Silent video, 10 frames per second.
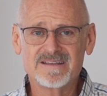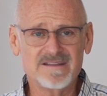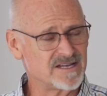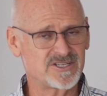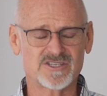
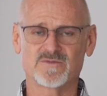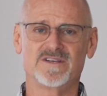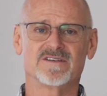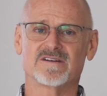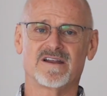Not just
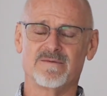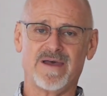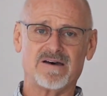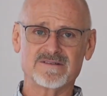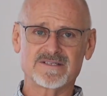when you're on a
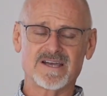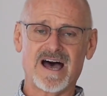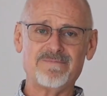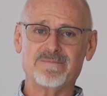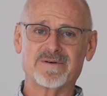
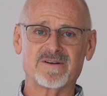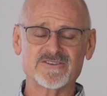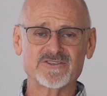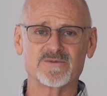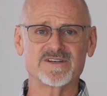mountaintop, but
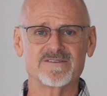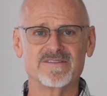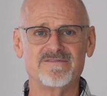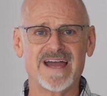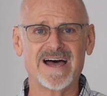also when you're
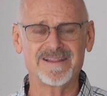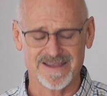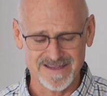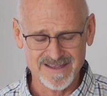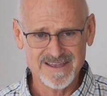in the
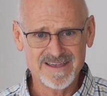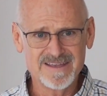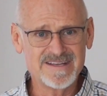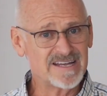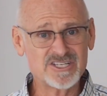valley.
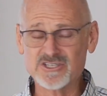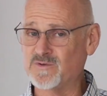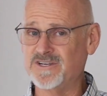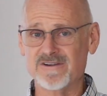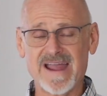Not
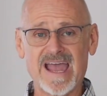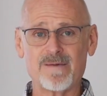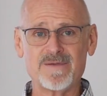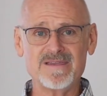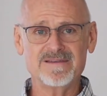just when you're
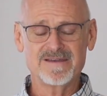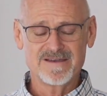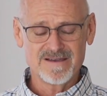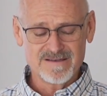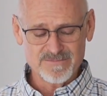happy,
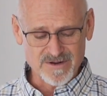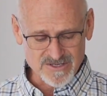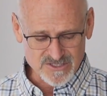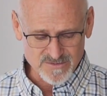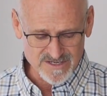but
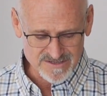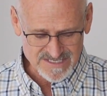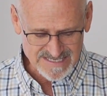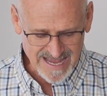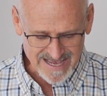also when you're
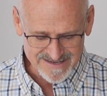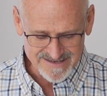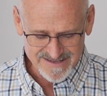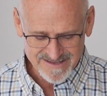sad.